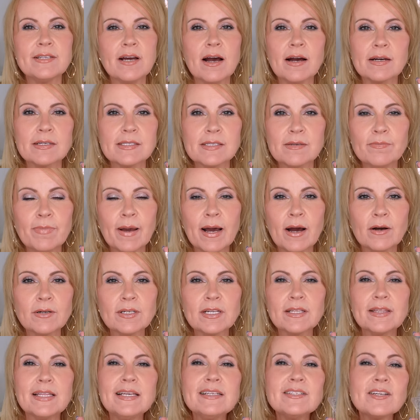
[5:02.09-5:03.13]
talks
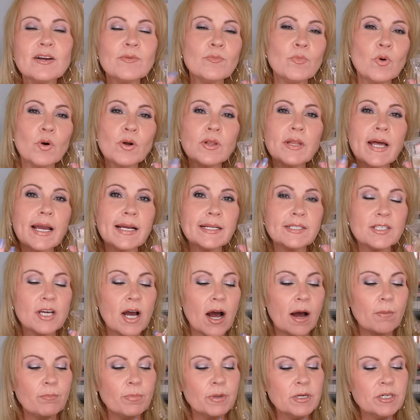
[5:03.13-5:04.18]
about. These are more like
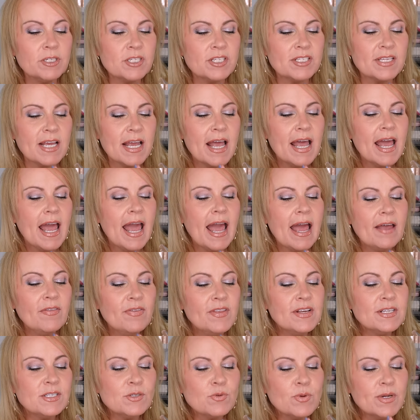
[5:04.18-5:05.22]
toppers,
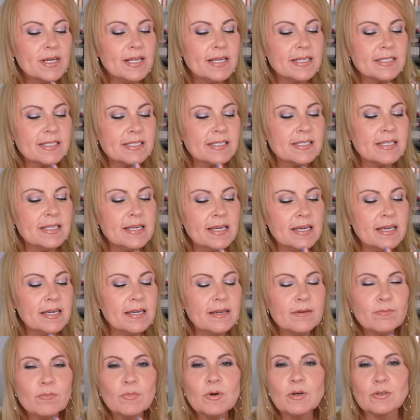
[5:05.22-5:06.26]
and this one is
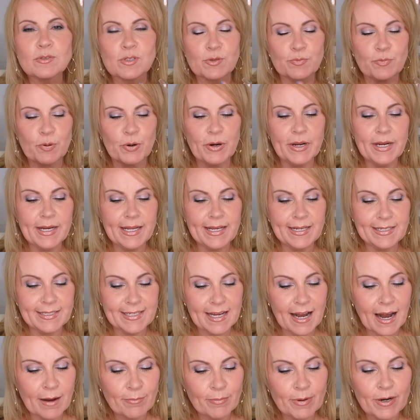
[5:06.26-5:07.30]
the most pretty
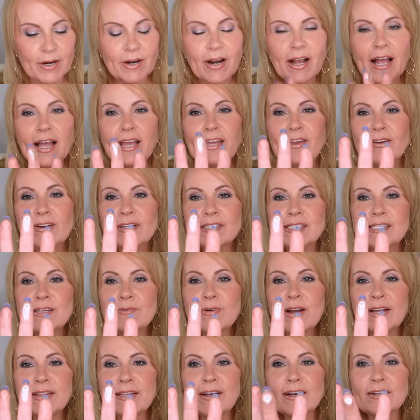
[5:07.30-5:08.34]
topper. You can see
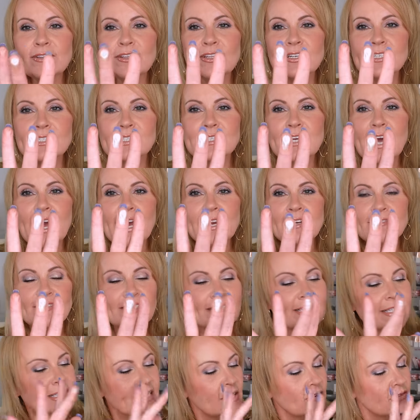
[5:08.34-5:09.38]
right there, it looks kind of
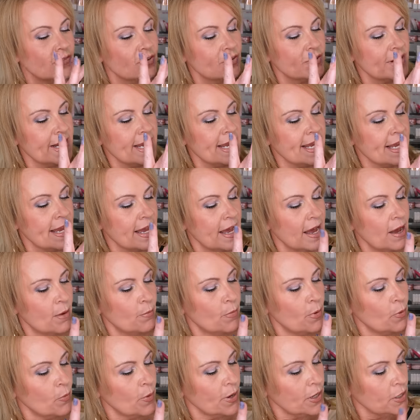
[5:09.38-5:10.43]
silvery,
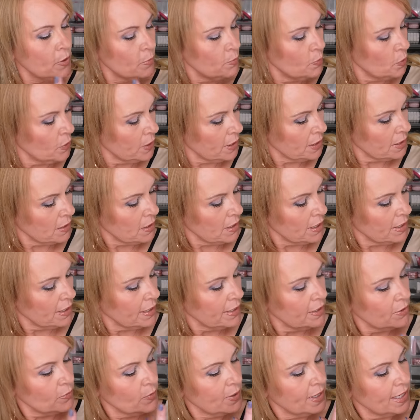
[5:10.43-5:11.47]
but when you put it
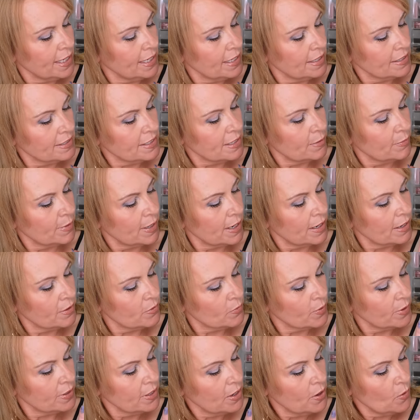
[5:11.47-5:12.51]
on, I don't want to get on top of that
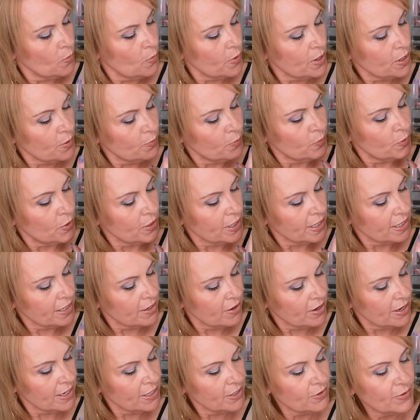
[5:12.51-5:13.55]
other one. When you put it
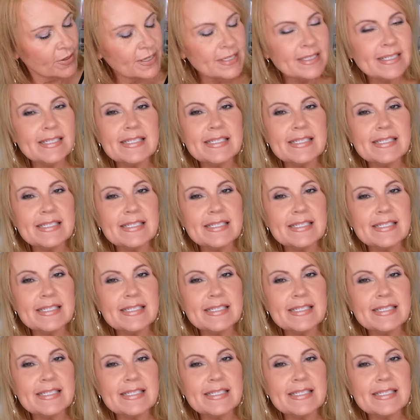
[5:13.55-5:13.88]
on, you can